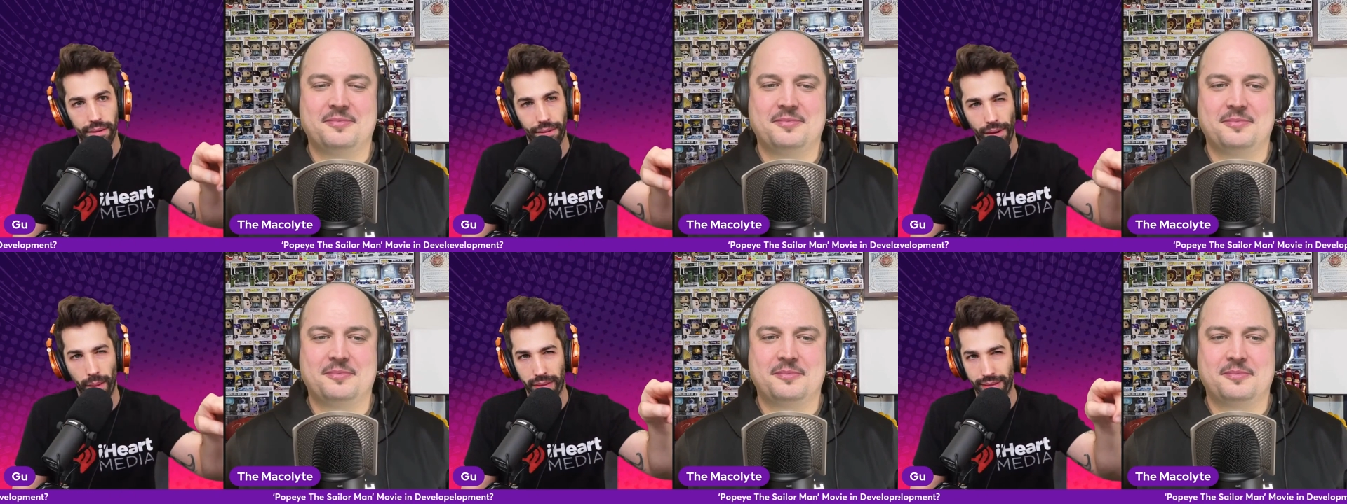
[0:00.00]

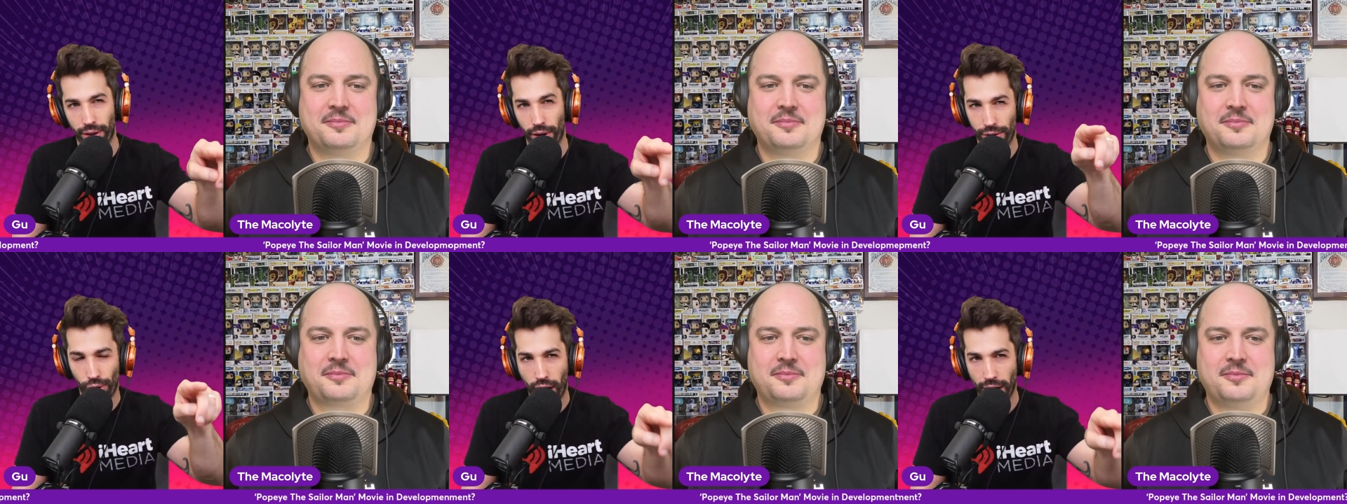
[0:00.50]
Speaker 1: from
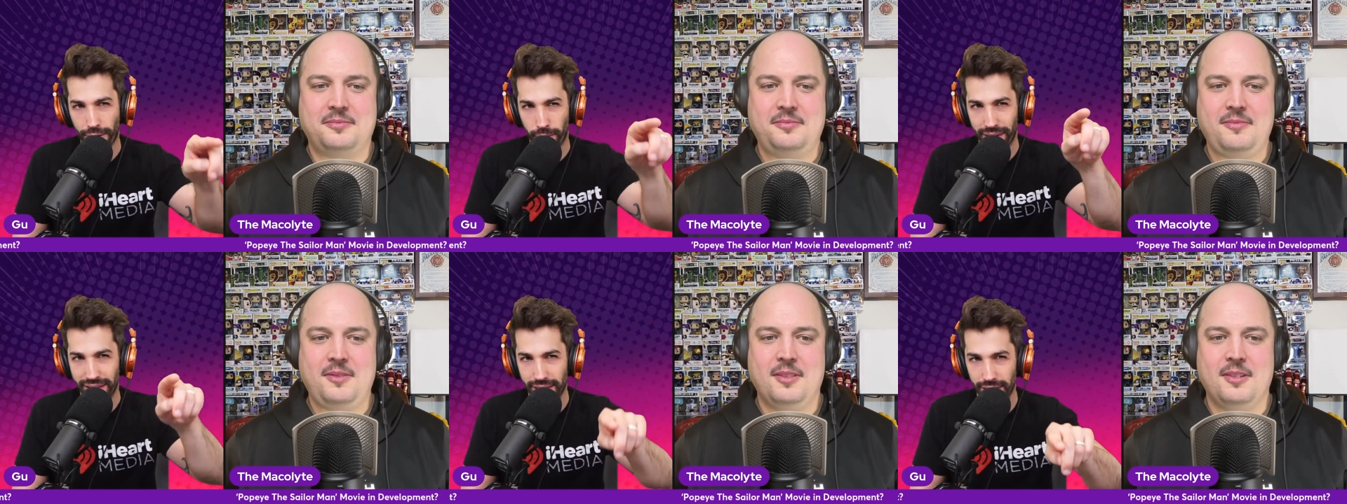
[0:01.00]
Third Rock from
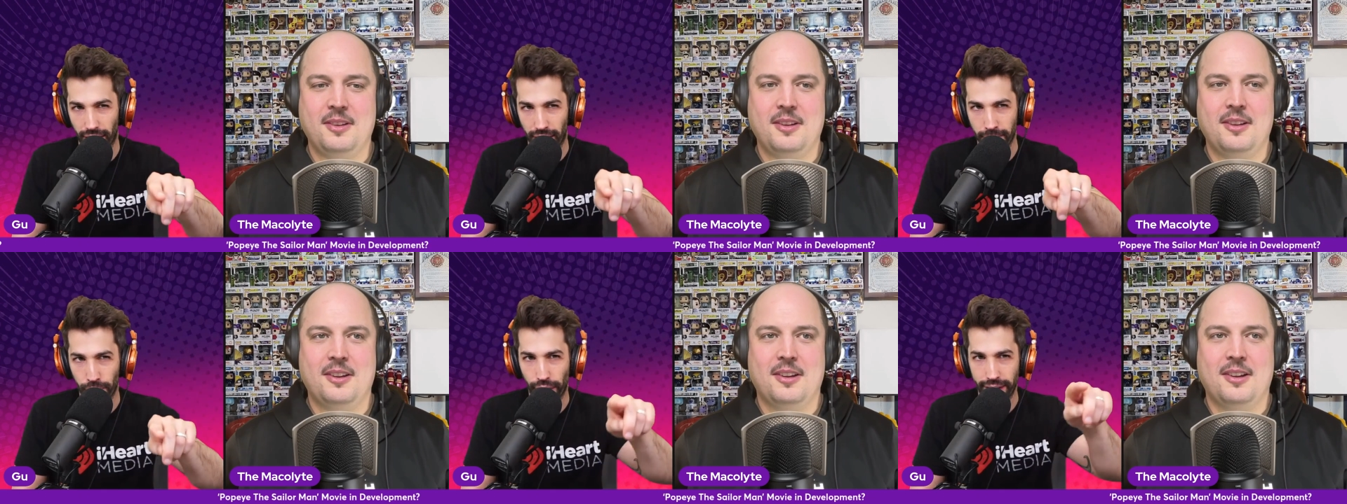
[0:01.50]
the
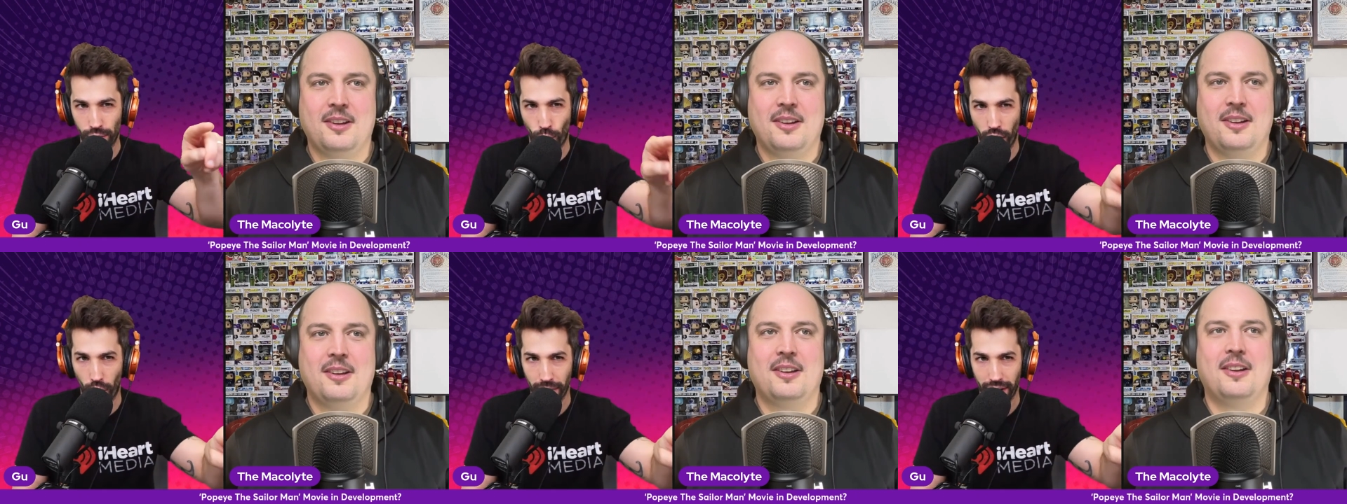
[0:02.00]
Sun plays
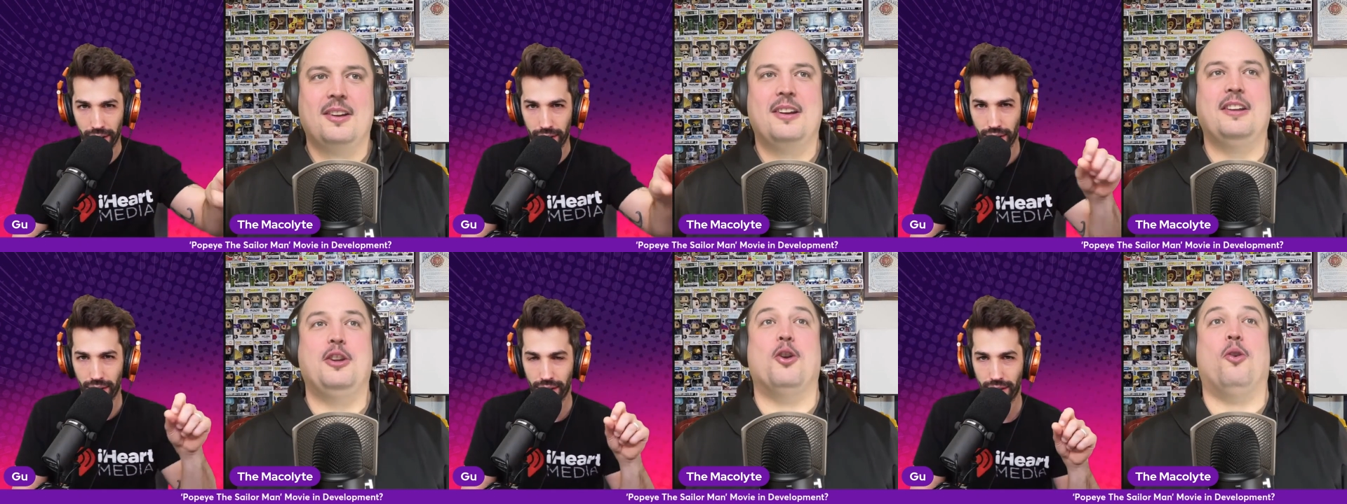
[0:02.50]
Wilma.
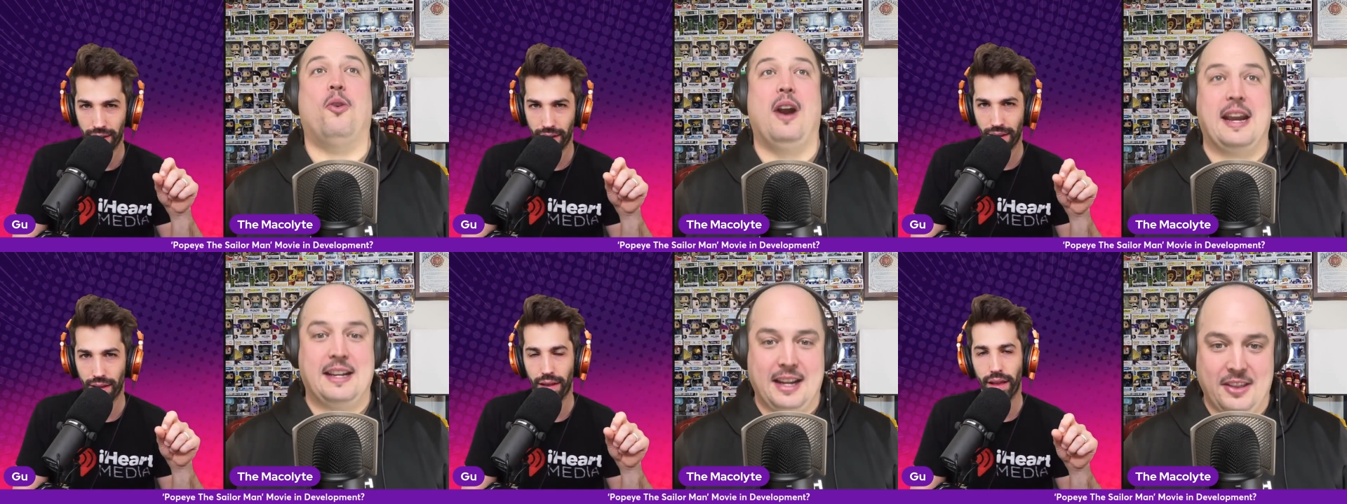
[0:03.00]
Speaker 2: You're
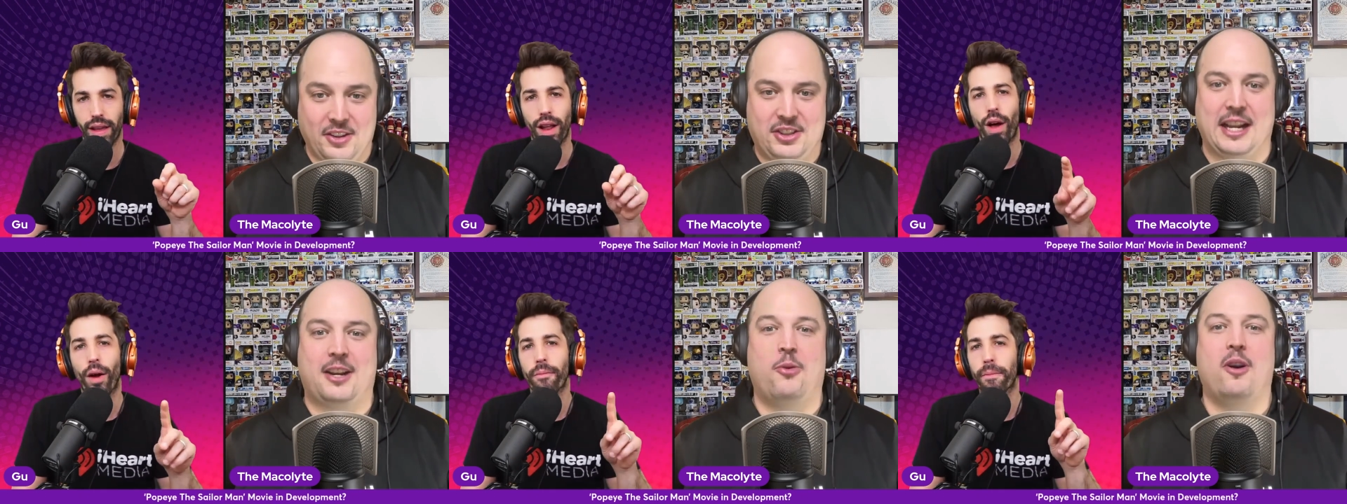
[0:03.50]
right. In the
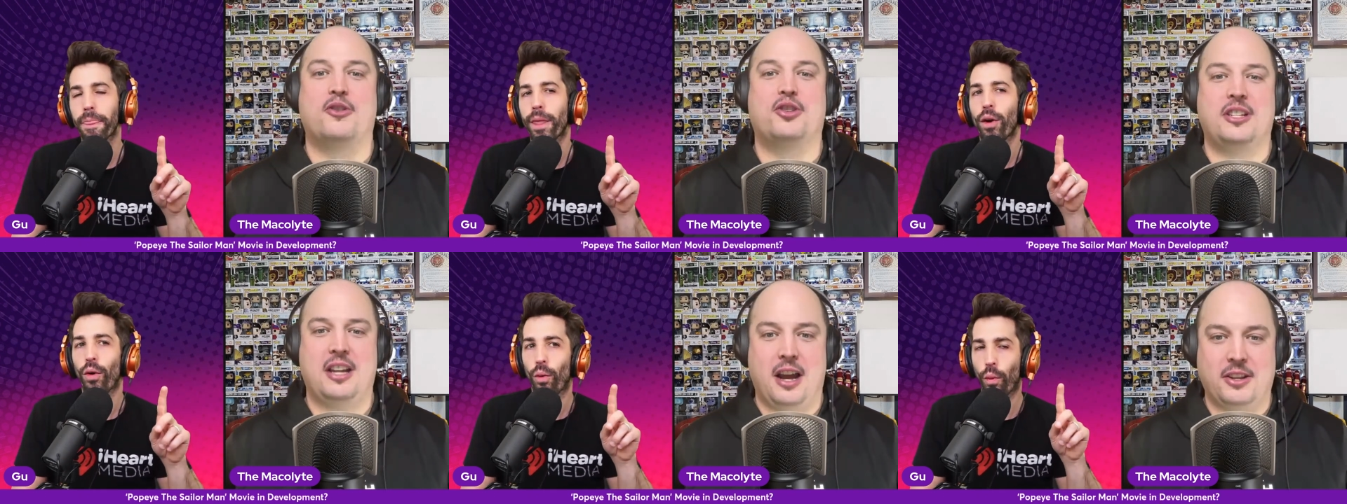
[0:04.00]
second one, she
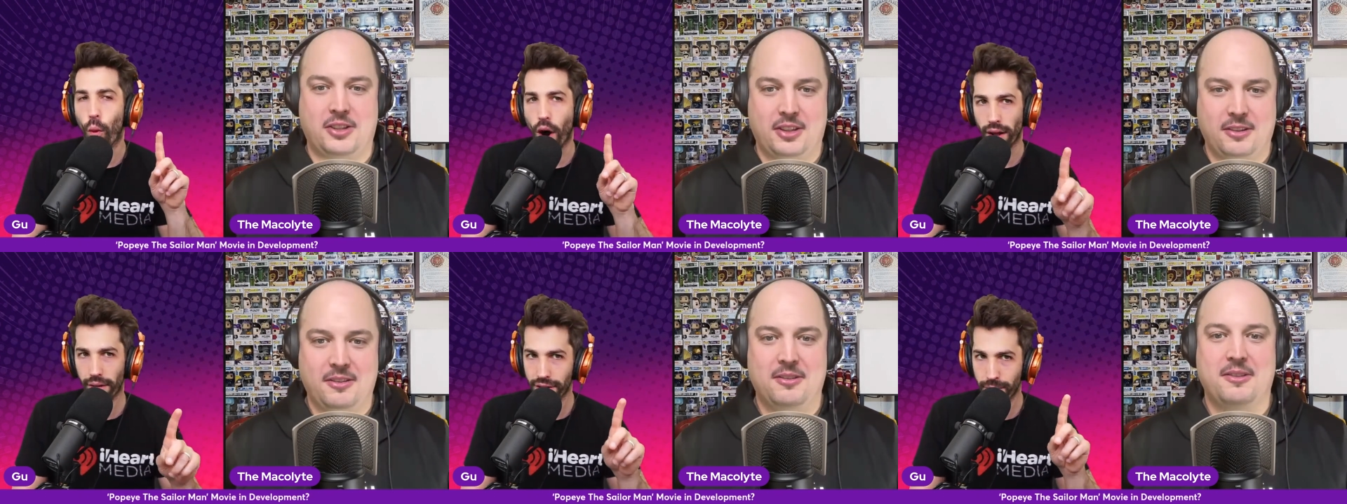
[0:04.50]
does. One
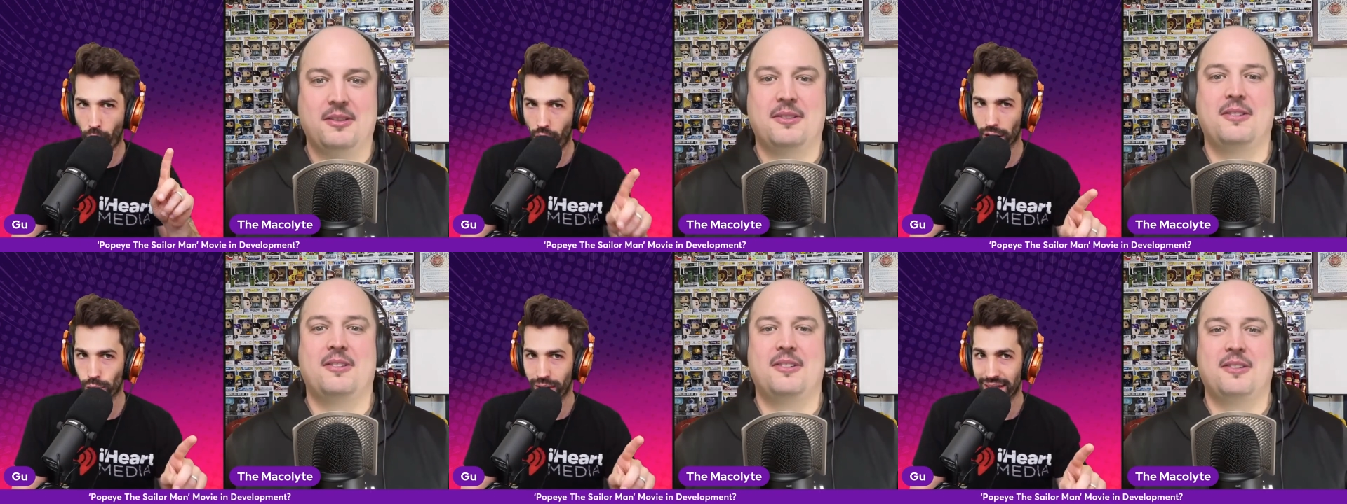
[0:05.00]
Speaker 1: of the
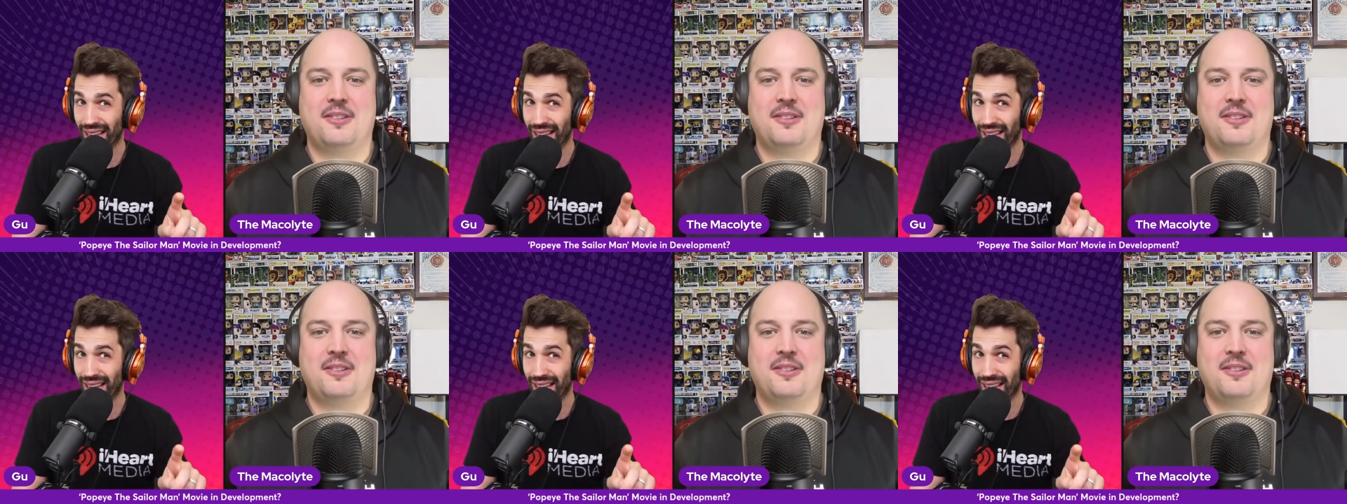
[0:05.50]
Baldwins,